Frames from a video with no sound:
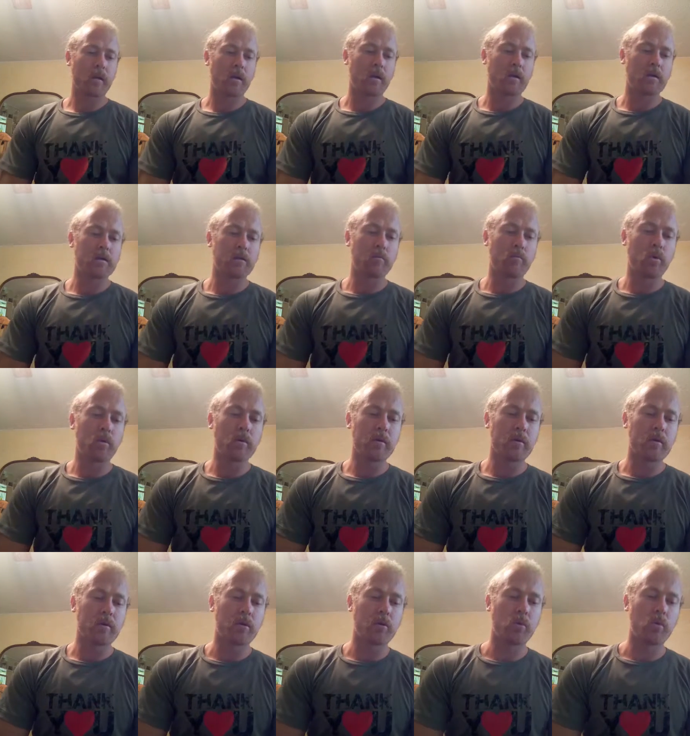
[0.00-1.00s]
it is
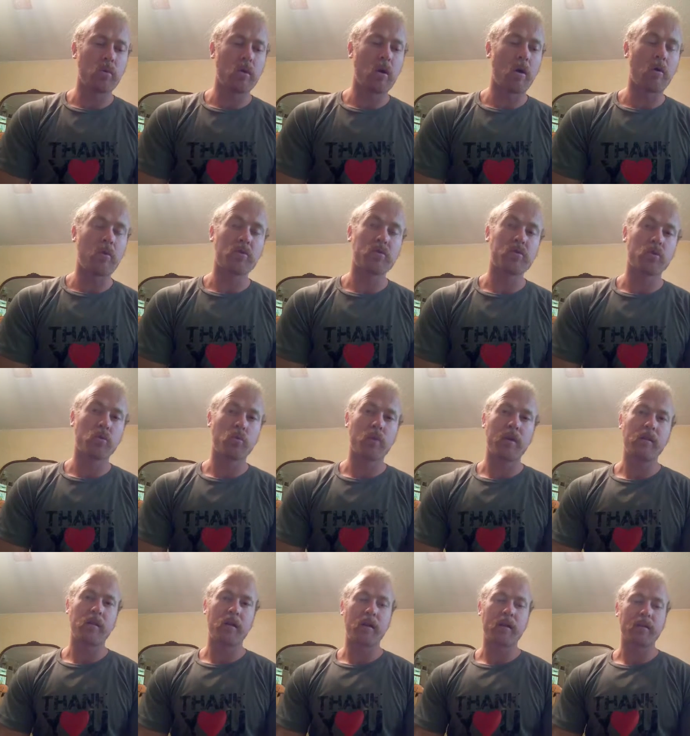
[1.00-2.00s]
important to also
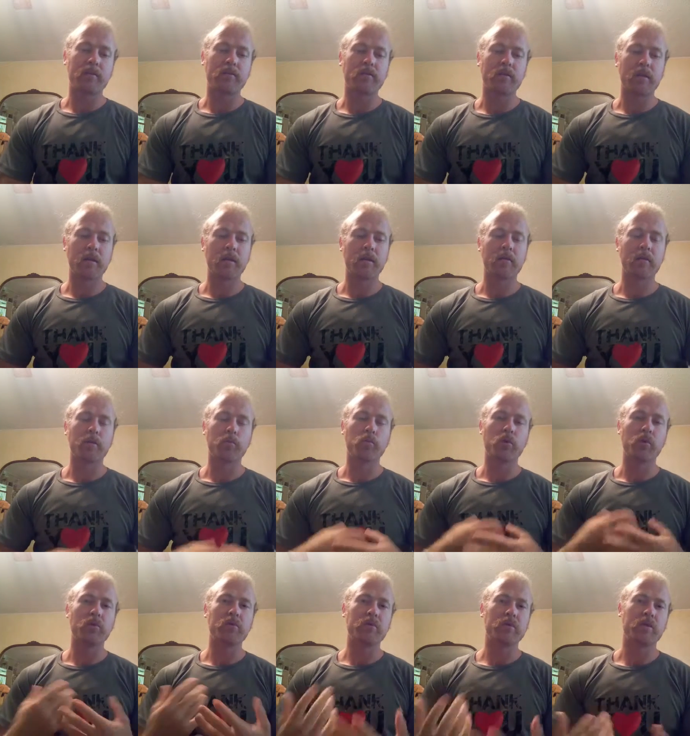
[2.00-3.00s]
realize the, the
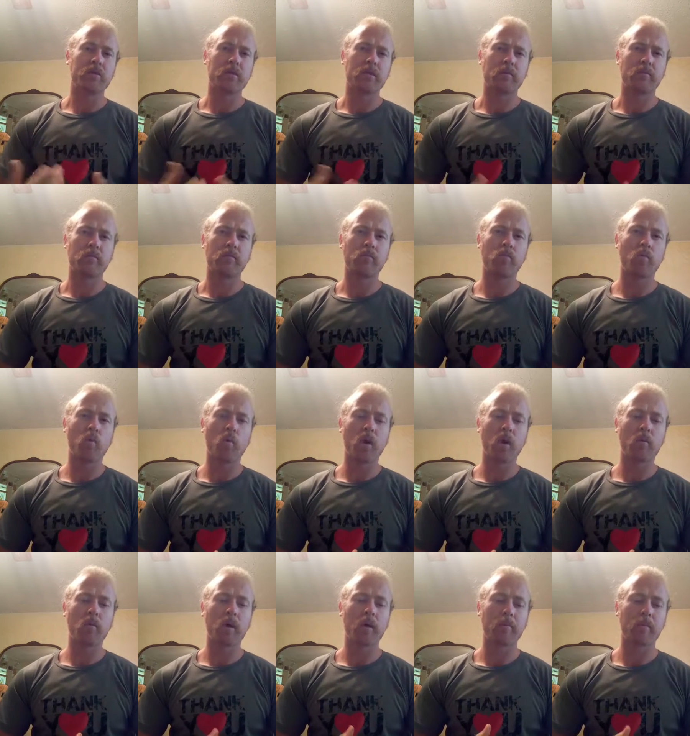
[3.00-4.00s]
root system
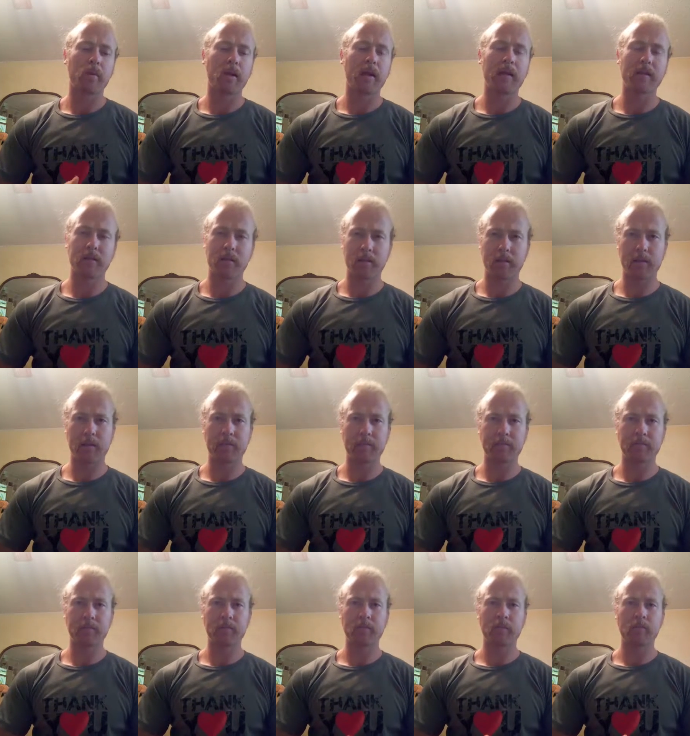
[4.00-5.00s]
where we're planted.
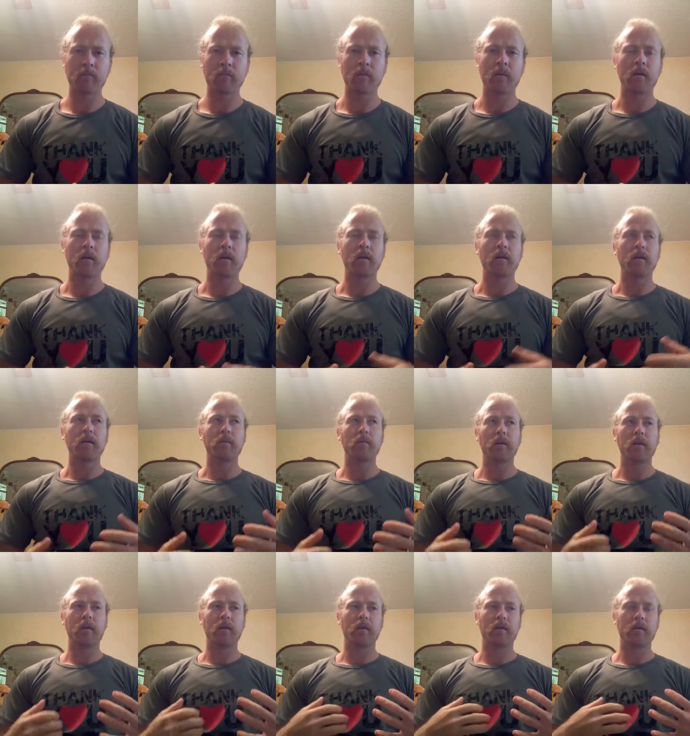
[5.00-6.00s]

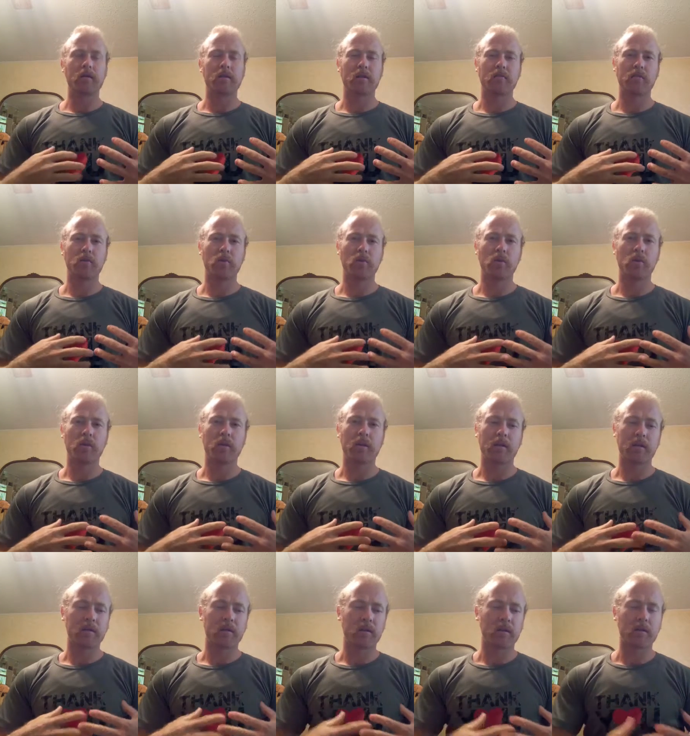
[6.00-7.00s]
Because if you look
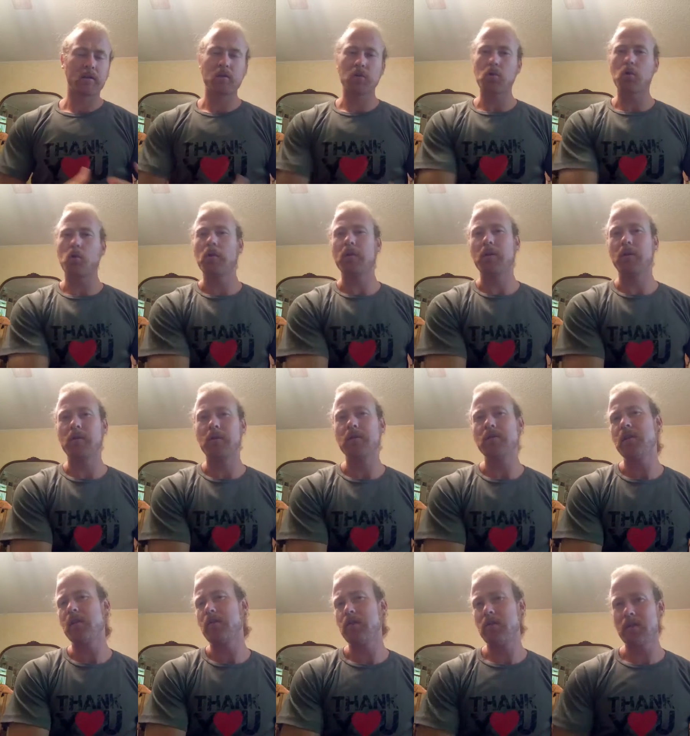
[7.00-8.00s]
at the soil,
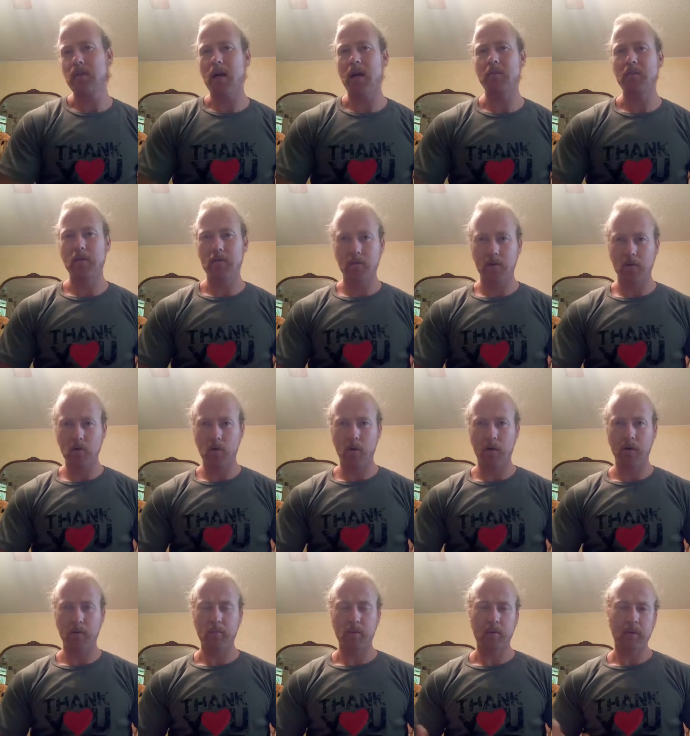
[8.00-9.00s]
there's different types of
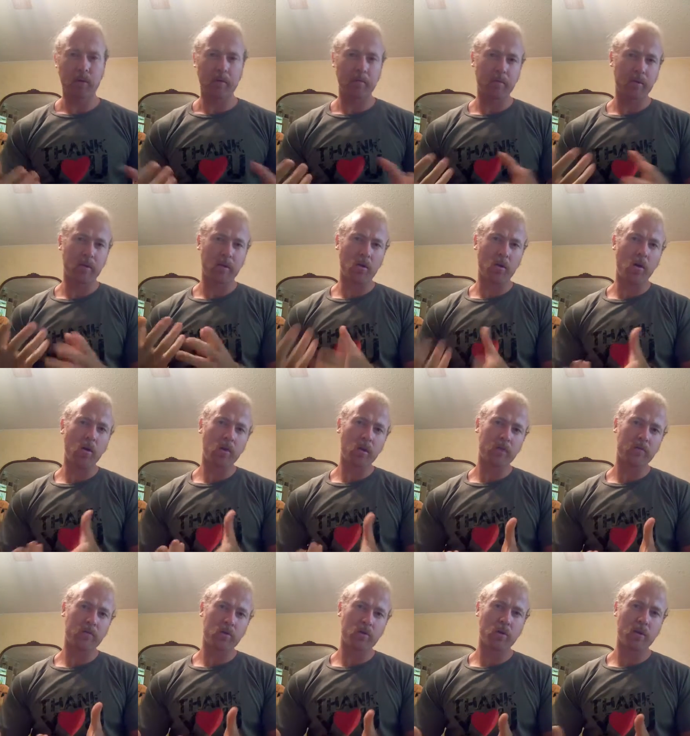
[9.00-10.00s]
soil, but the, but the
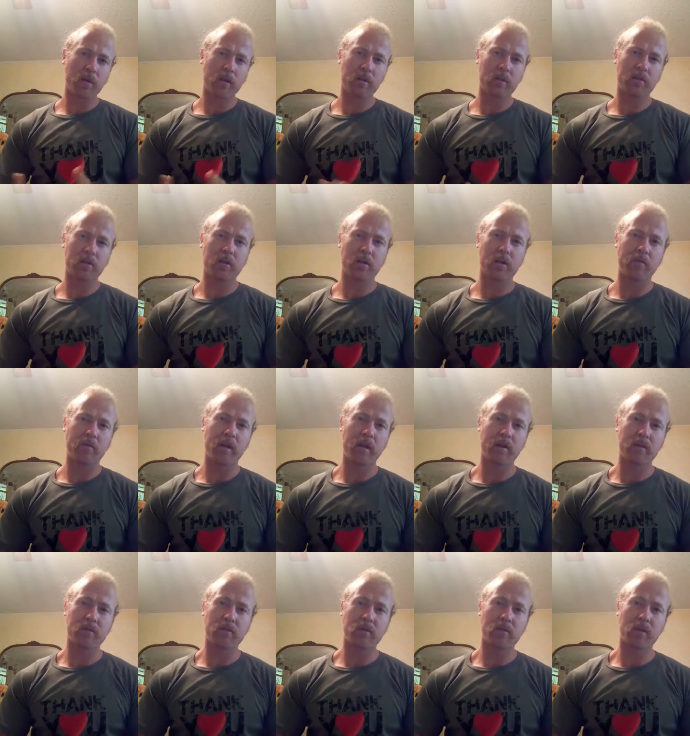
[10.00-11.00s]
olive tree in itself
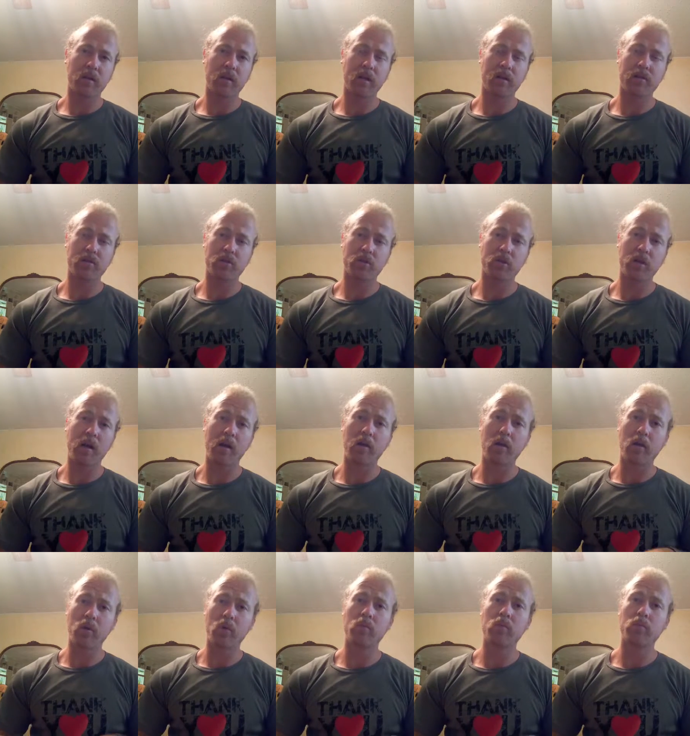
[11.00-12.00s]
has, has
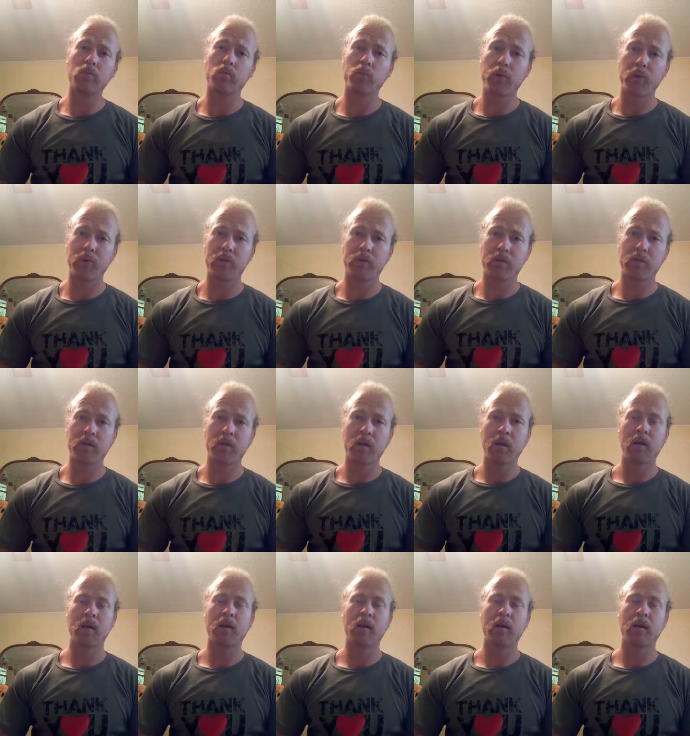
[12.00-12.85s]
shallow roots.